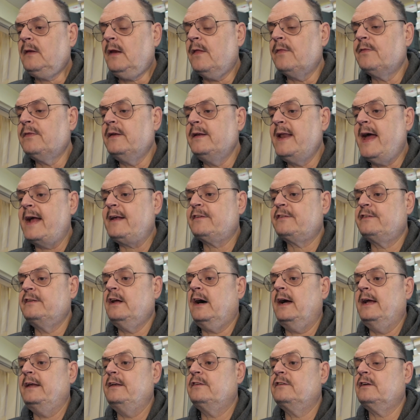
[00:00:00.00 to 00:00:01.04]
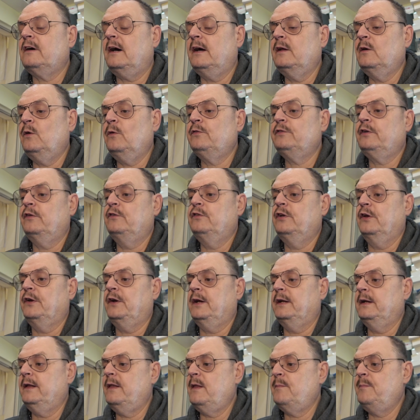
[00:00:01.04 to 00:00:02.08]
the next night, I also
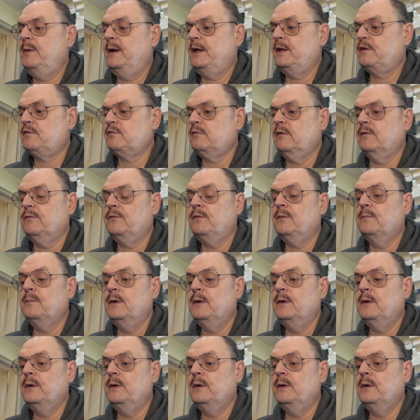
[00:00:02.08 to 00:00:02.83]
took another picture of the